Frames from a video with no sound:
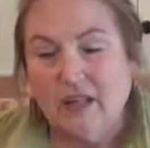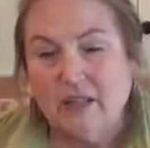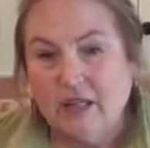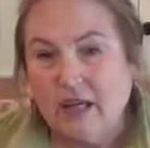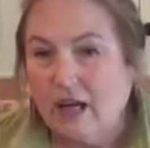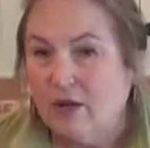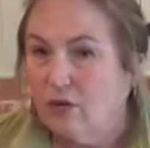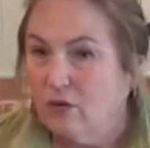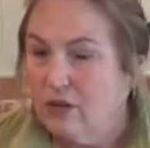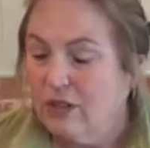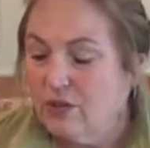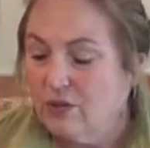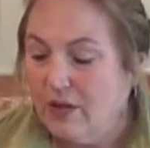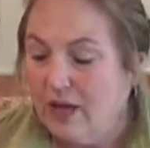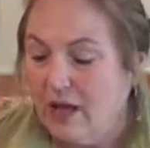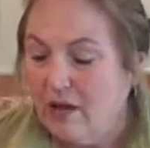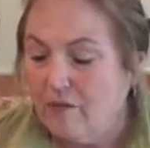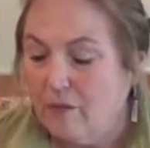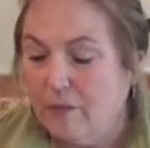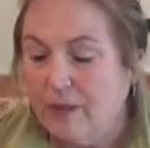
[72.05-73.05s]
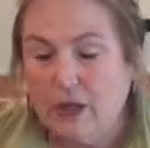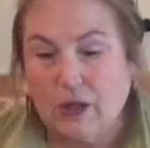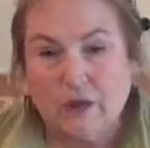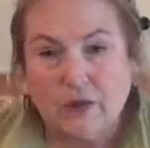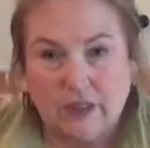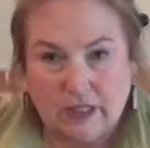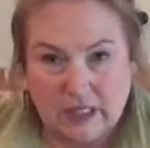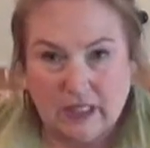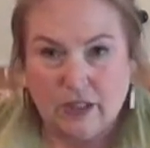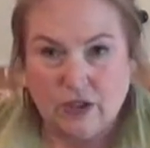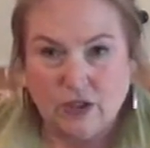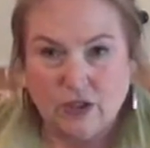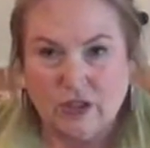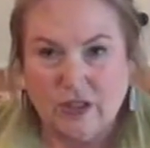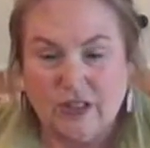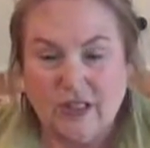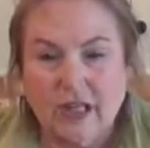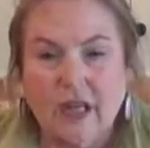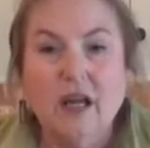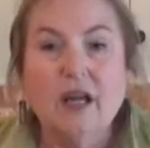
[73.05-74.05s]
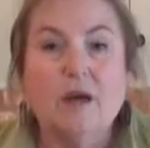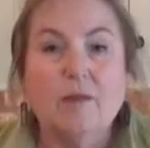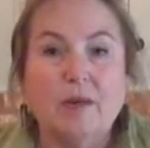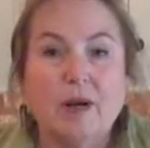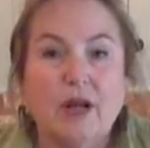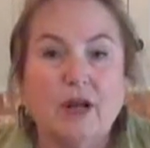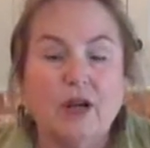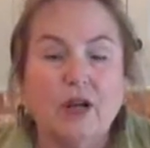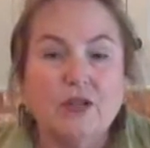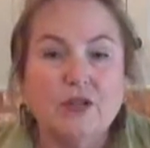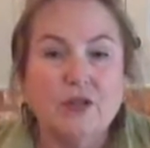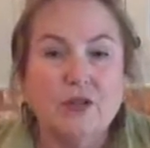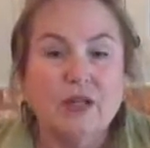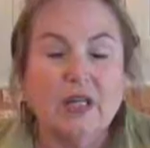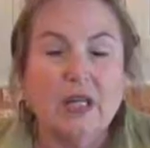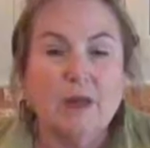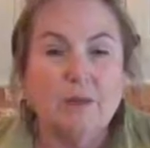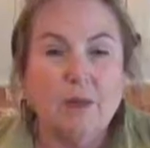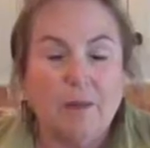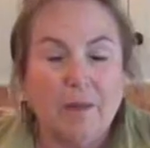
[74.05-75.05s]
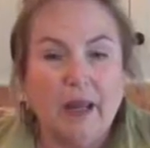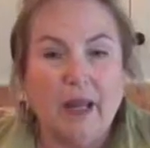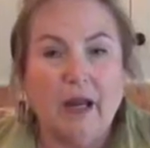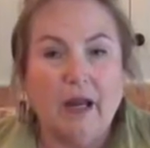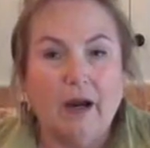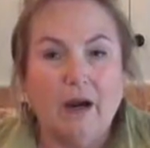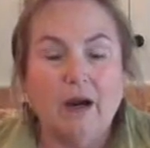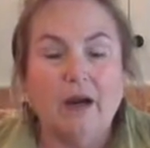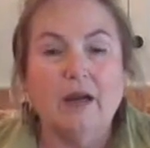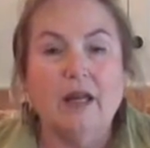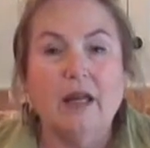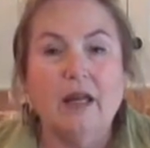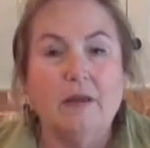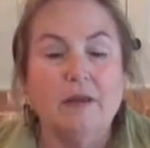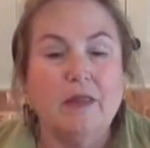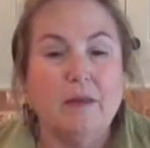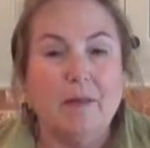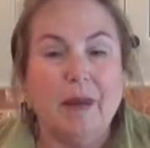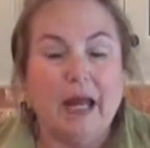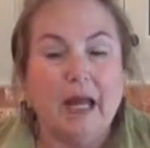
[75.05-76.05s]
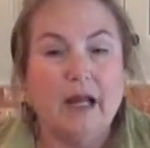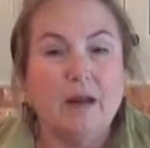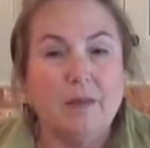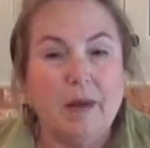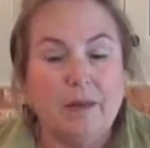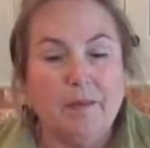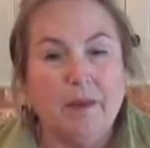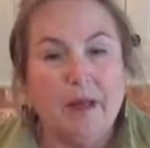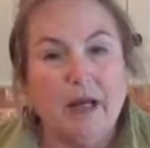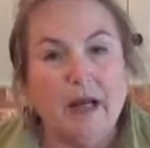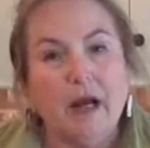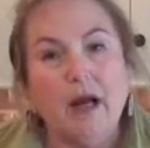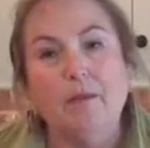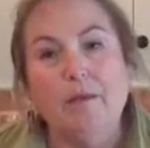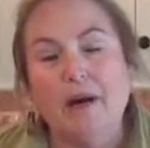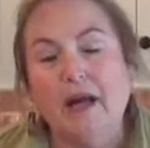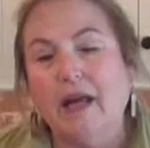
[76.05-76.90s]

Not only do I have a pair in the kitchen, but I also keep a pair in the back of my pickup.